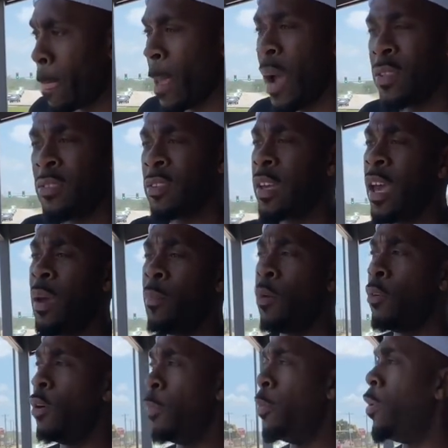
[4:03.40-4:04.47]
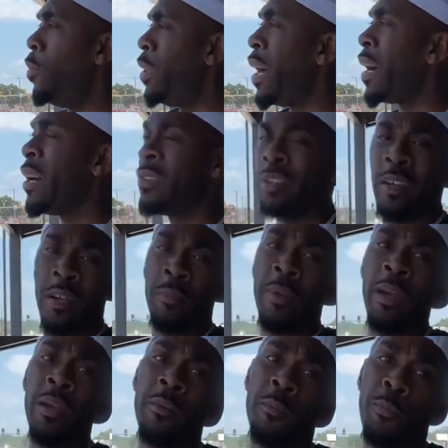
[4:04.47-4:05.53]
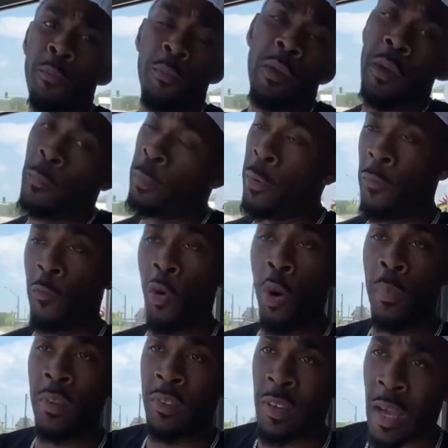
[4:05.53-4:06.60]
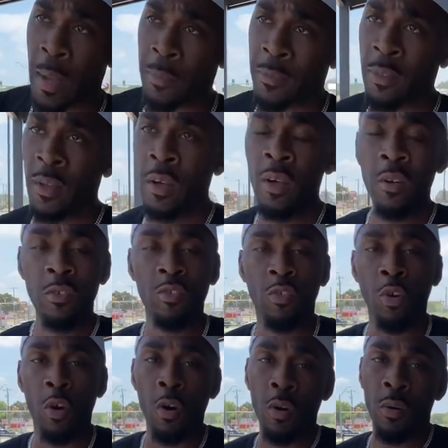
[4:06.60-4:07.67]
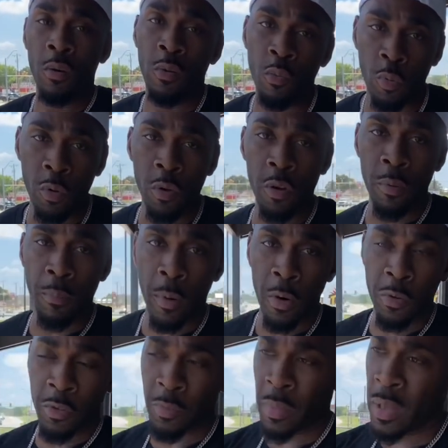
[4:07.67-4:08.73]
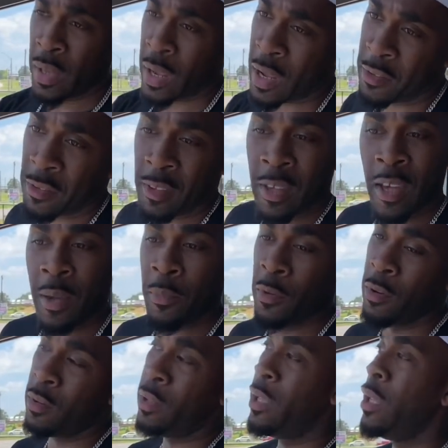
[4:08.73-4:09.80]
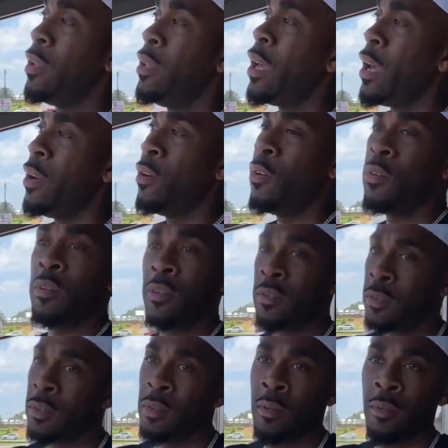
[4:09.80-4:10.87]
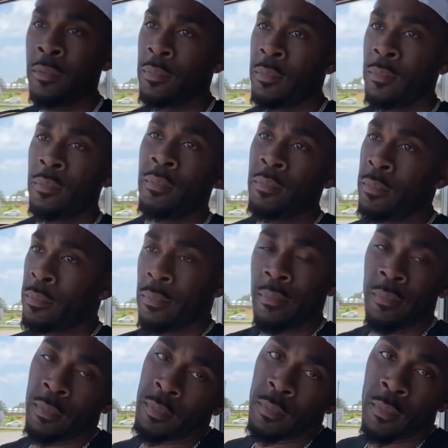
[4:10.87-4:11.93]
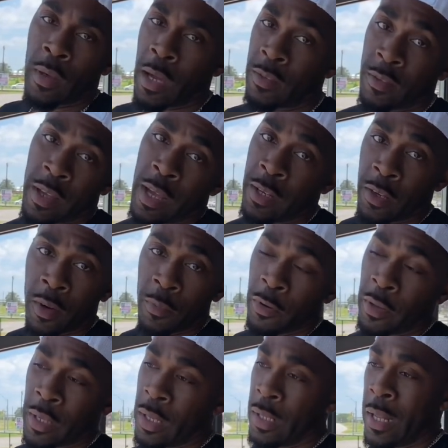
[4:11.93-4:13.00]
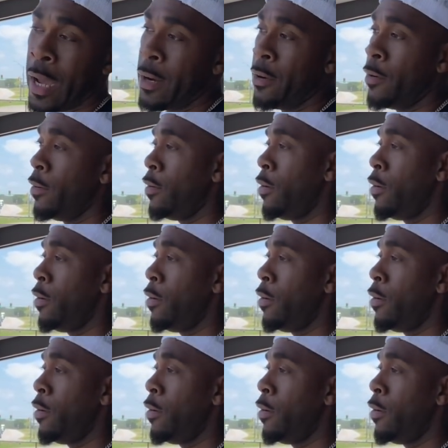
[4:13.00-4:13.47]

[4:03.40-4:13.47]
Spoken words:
I just came on up here. But like I said, man, performance shops store wood motors, man. I just came here to get a Dyno because I just had to come here and get a Dyno.